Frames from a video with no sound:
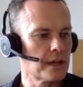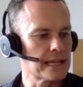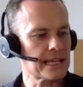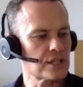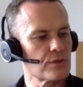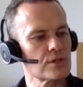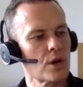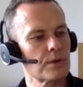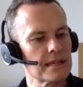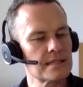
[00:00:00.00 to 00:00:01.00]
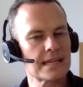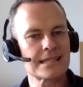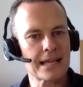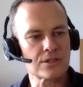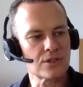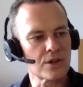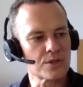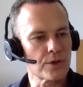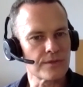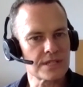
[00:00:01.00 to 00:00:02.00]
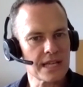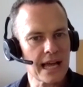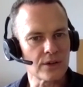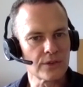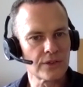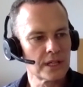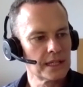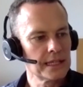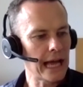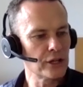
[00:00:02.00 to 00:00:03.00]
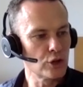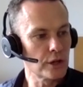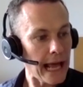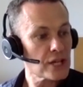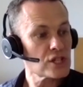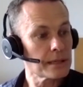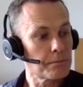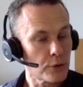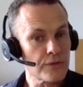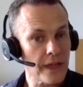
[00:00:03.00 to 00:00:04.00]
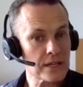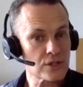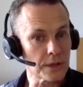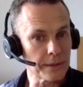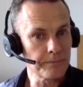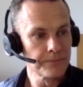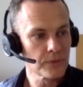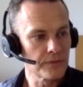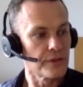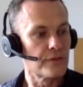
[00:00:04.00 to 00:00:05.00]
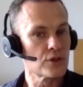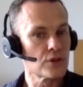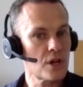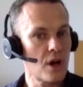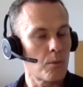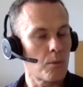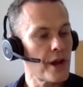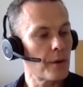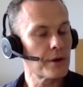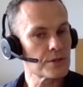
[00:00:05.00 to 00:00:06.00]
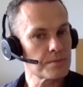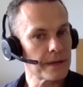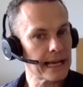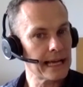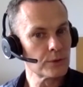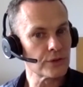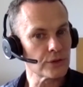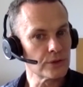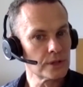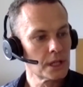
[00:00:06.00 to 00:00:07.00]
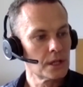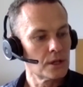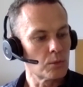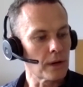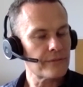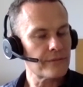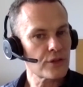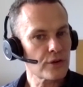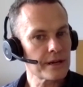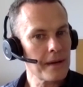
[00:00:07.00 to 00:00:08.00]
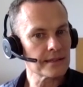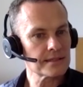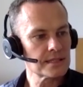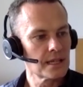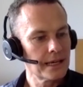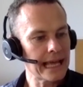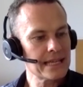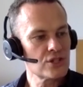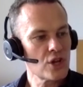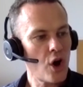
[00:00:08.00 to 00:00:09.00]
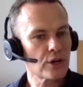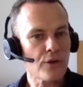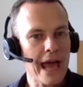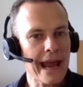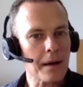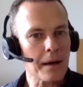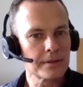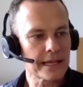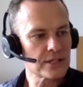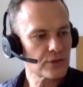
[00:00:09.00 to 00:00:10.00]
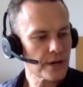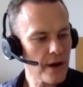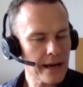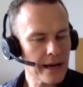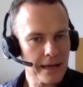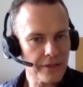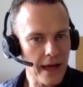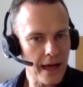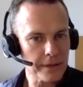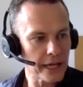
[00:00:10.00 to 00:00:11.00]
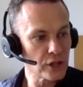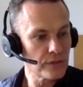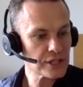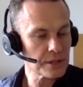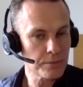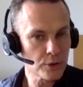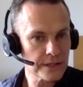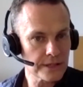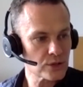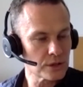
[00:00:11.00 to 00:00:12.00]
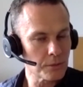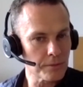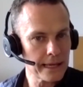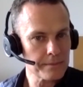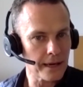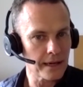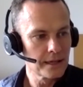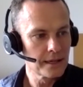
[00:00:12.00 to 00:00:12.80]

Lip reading: is actually resulting in $6,000 worth of sales, and you can actually prove that to him for the first time where no one else has been able to, well, after 3 months, he's $9 grand up. He's $3 grand a month up, and you've actually proven that to him on paper.